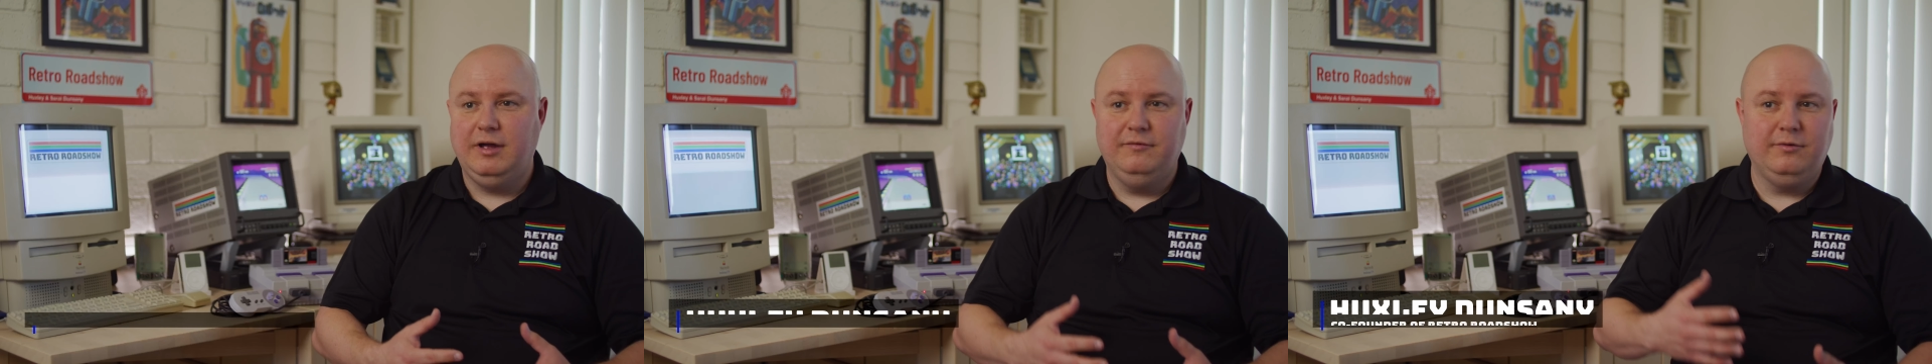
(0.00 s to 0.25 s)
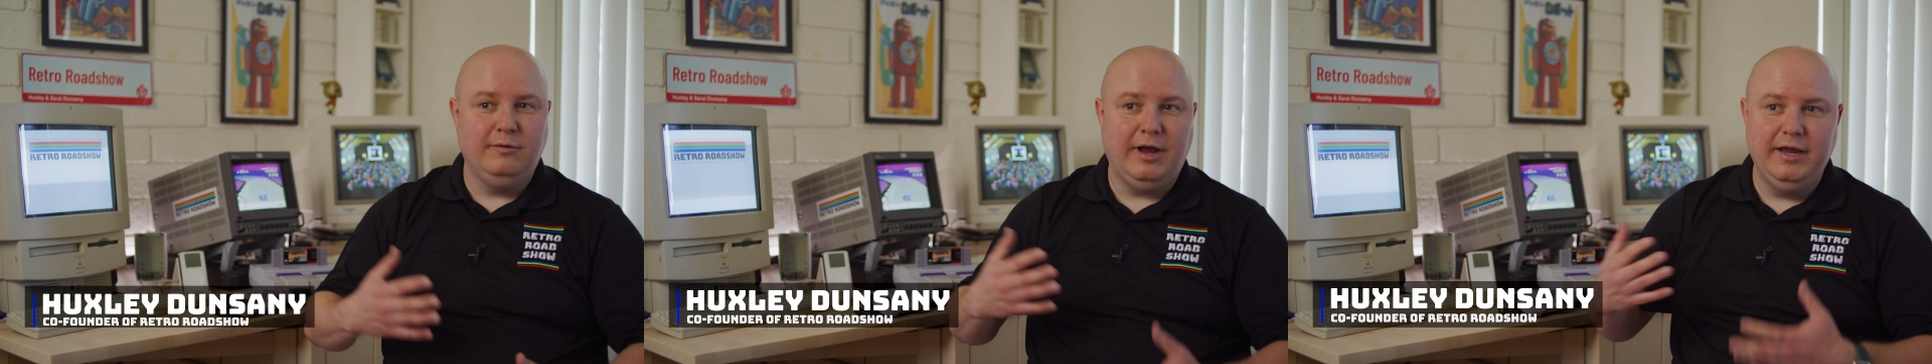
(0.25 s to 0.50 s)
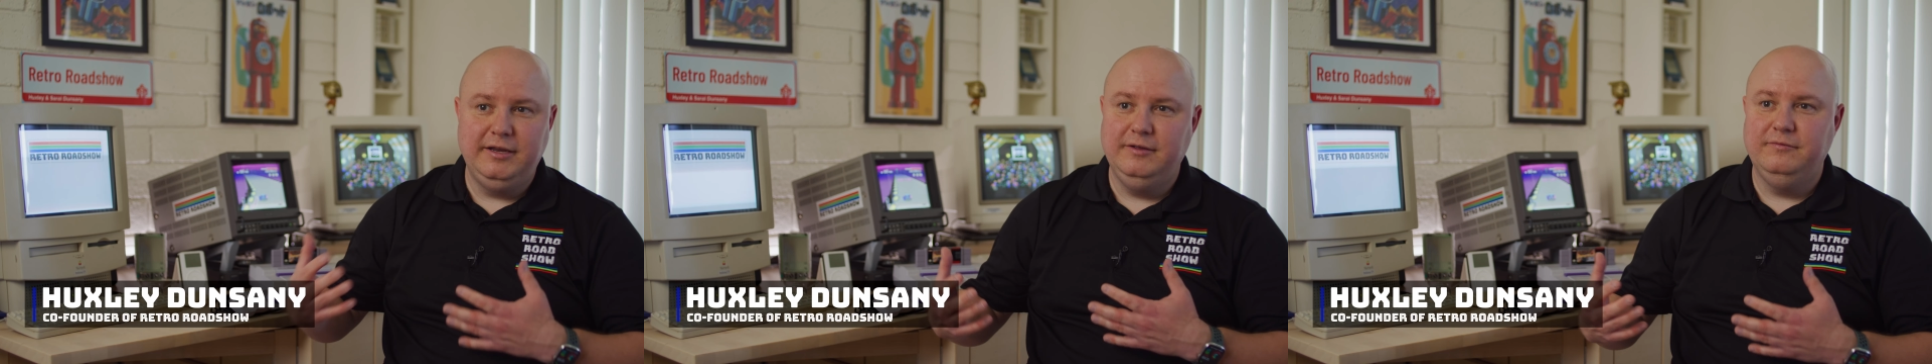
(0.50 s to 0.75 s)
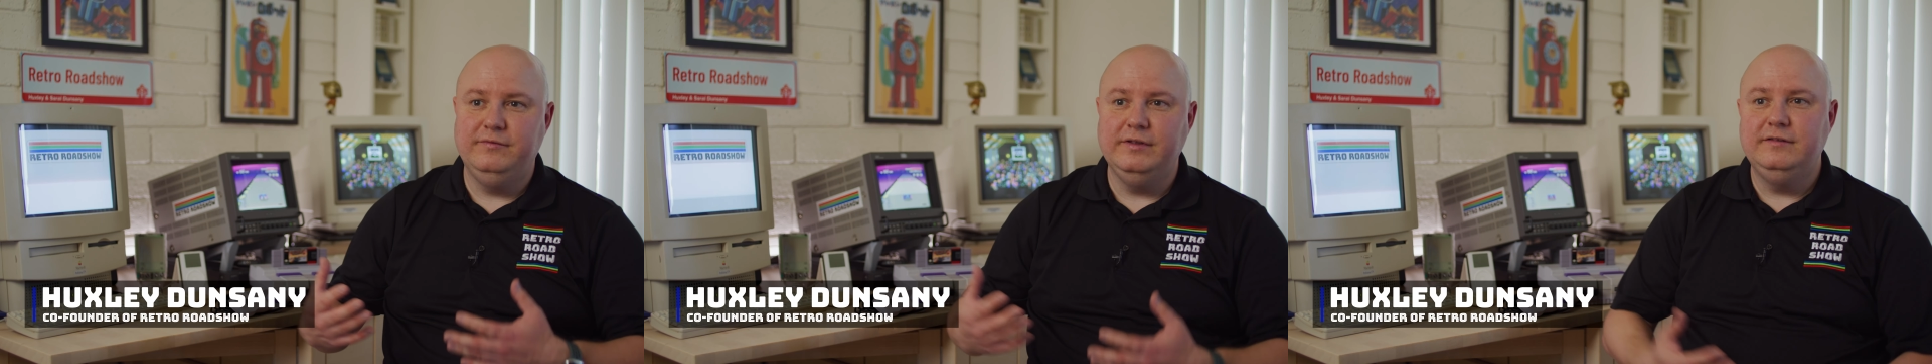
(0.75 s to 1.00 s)
a variety
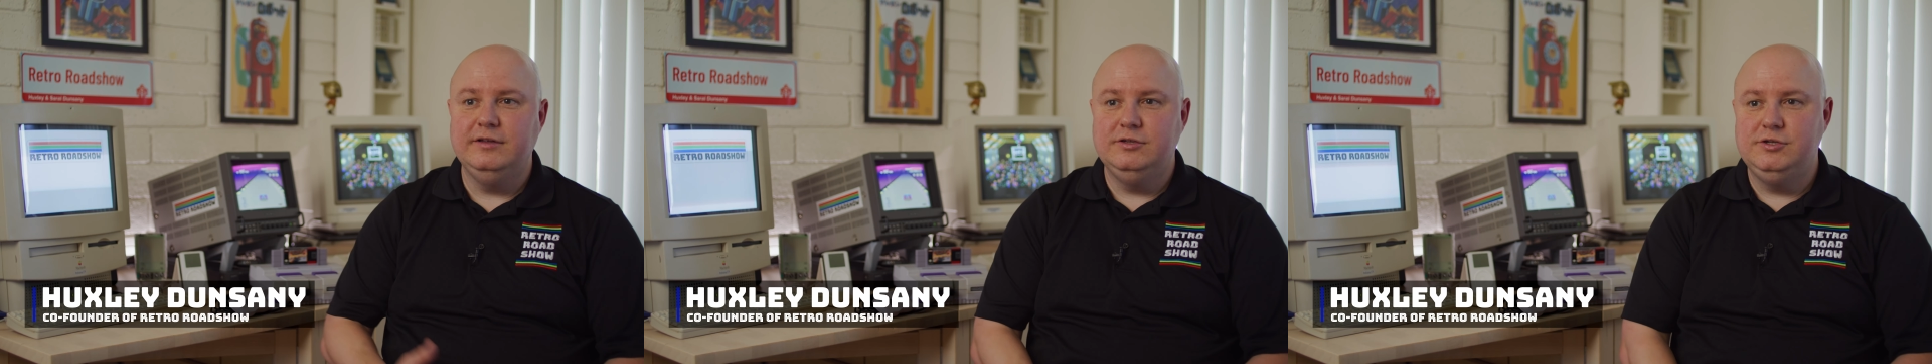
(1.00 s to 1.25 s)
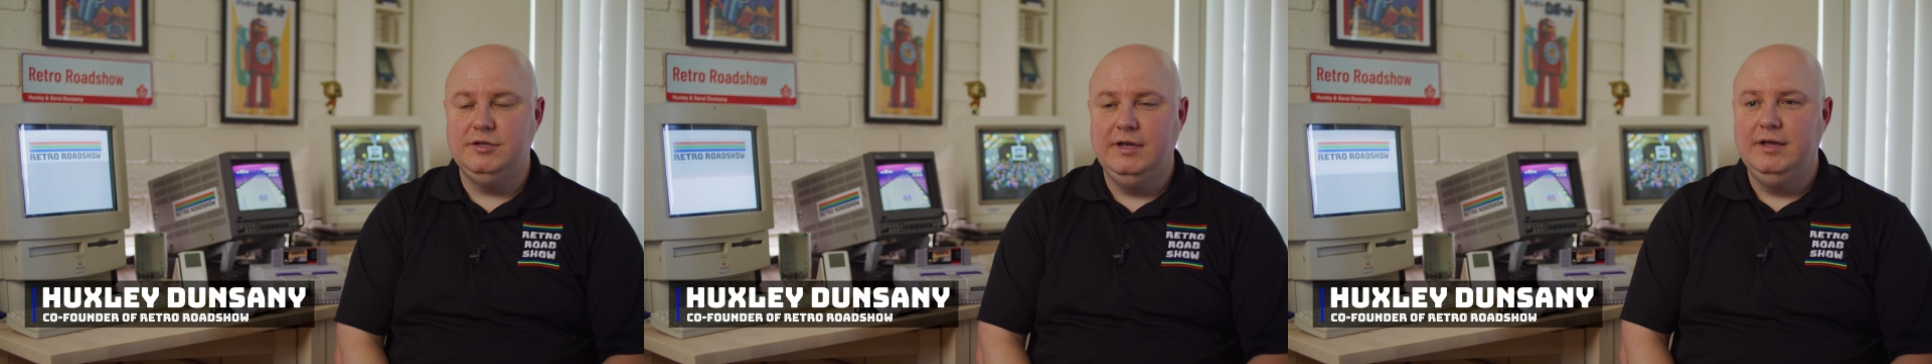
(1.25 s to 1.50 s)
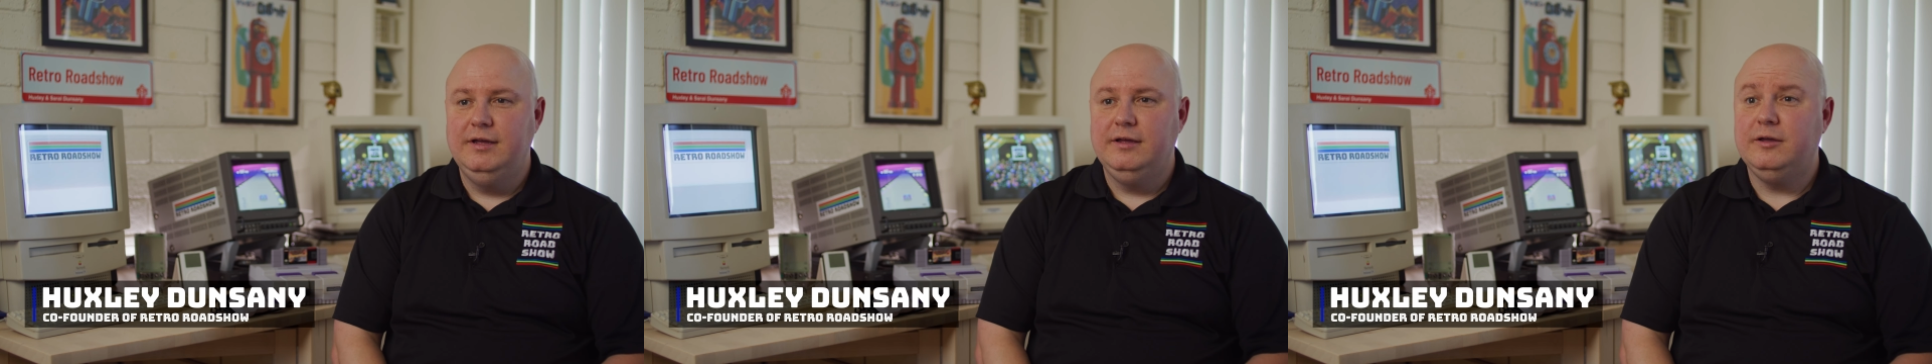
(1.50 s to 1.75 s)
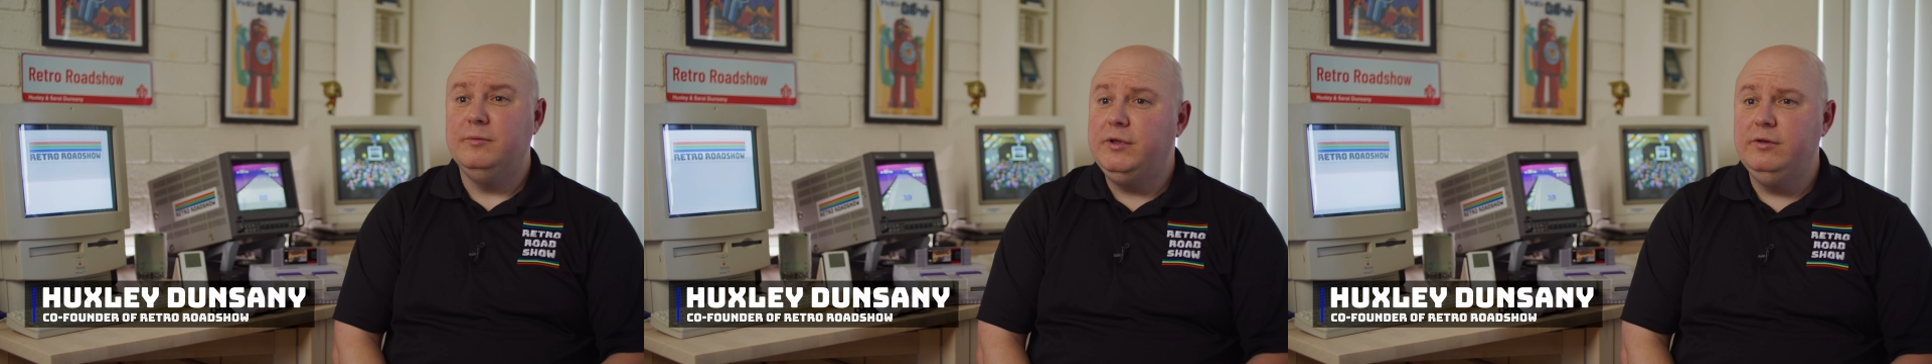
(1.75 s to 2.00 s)
of vintage
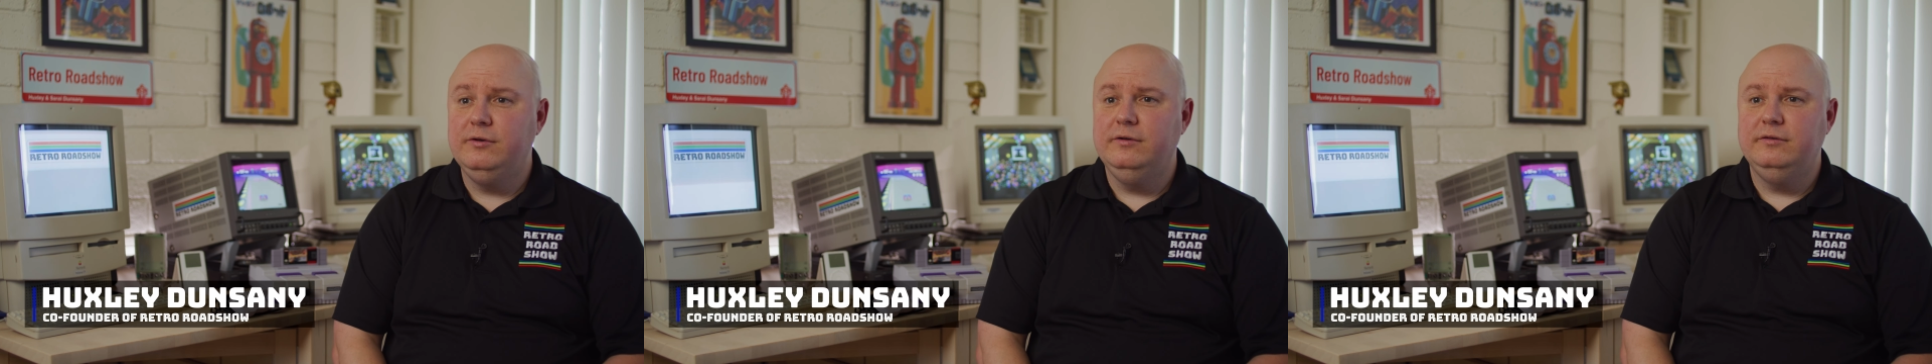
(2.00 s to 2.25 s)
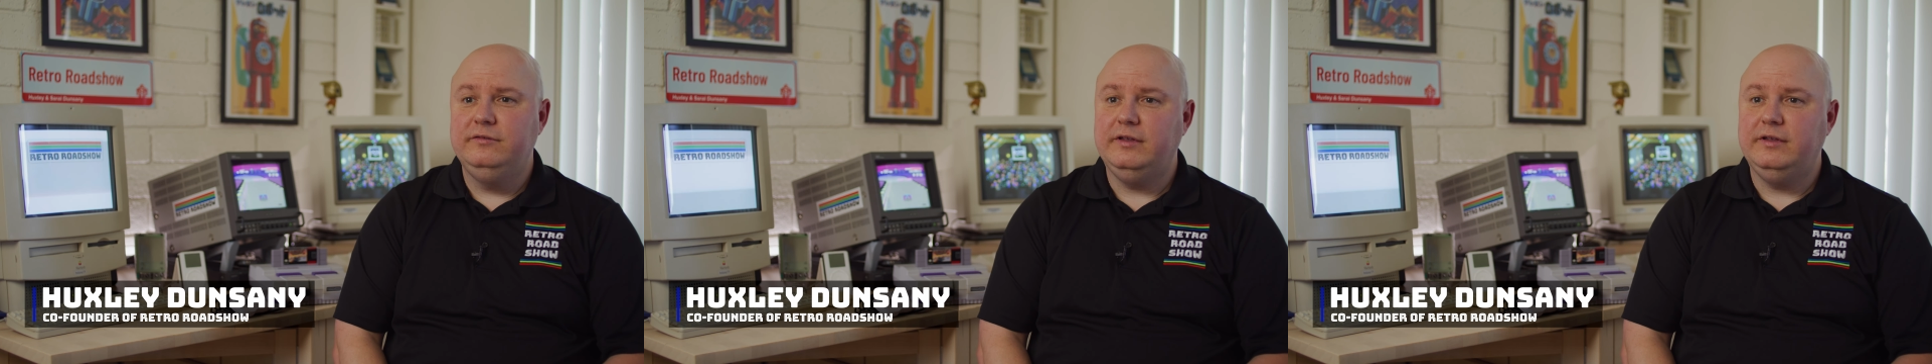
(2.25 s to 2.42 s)
computers